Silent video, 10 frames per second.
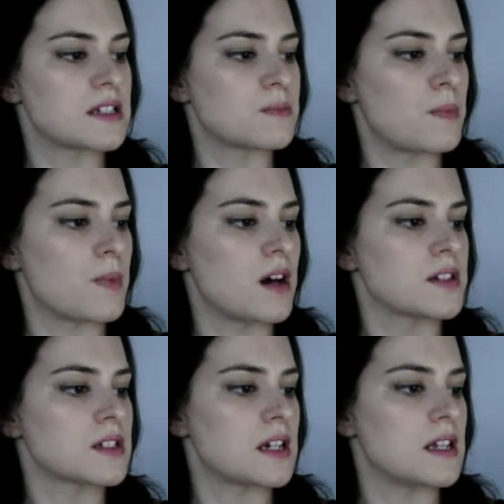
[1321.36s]

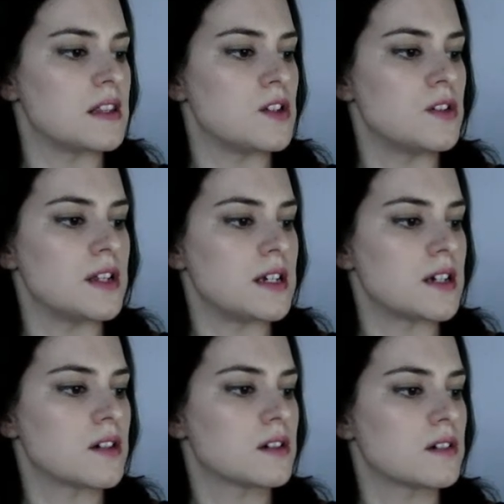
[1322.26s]
dispersed in the
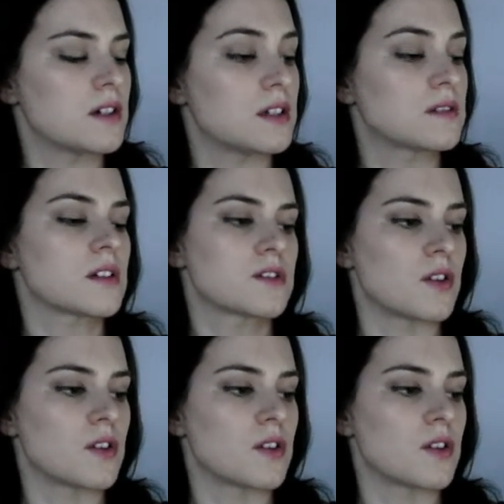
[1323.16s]
unique, in